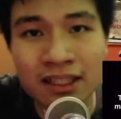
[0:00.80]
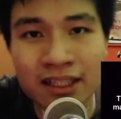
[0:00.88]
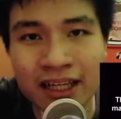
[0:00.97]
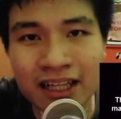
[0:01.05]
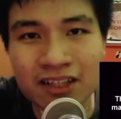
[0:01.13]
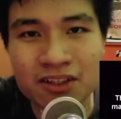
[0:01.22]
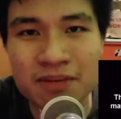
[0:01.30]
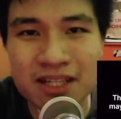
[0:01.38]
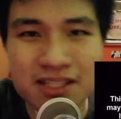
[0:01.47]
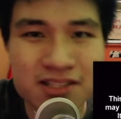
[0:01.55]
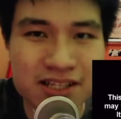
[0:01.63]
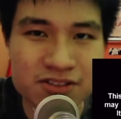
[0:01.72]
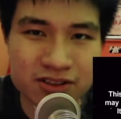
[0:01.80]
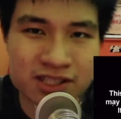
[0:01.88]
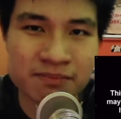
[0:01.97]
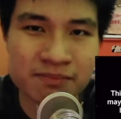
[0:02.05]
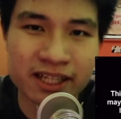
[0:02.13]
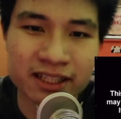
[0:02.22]
Hello everybody, it's
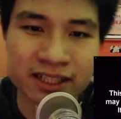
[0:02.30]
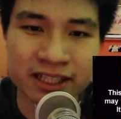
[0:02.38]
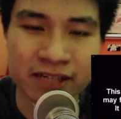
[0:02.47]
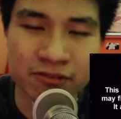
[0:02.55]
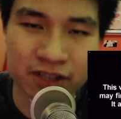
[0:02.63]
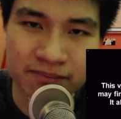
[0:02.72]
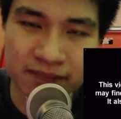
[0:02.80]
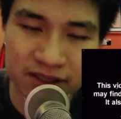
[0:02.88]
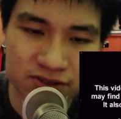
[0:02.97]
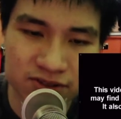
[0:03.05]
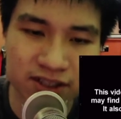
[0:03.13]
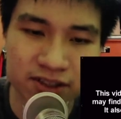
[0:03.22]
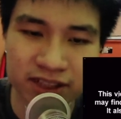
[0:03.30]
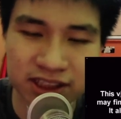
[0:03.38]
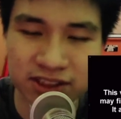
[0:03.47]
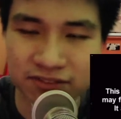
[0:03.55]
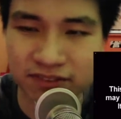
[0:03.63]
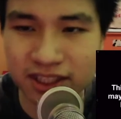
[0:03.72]
EzraTime again here and welcome back to another
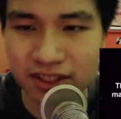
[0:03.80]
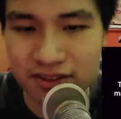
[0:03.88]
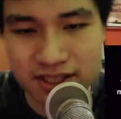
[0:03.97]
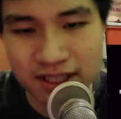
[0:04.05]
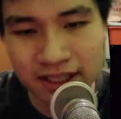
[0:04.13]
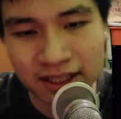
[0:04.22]
reaction videos.